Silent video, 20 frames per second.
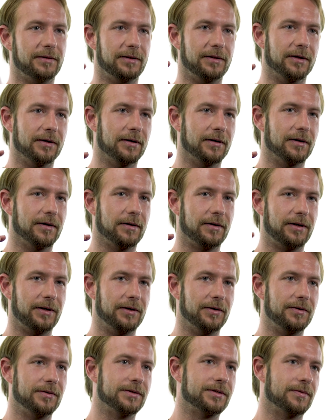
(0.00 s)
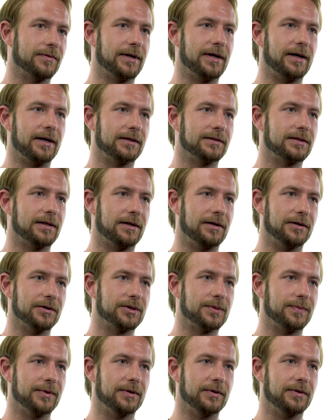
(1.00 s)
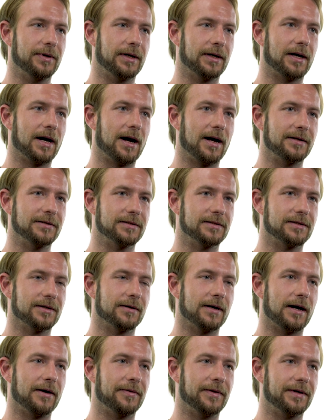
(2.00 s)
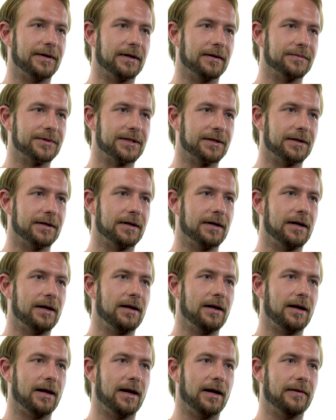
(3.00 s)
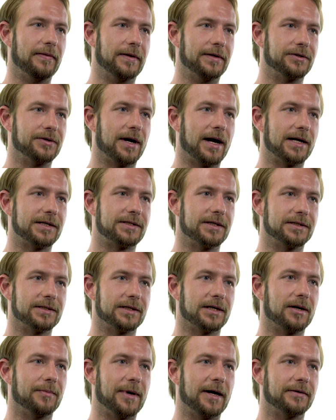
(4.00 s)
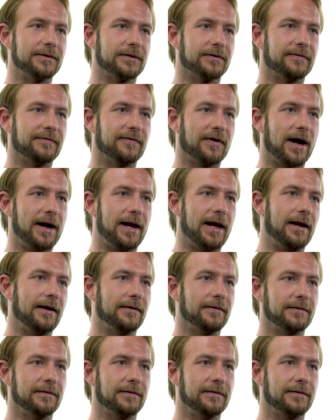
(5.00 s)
your used rigs and your spoon and cottons are out in the dumpster. And the trash doesn't come out till Friday.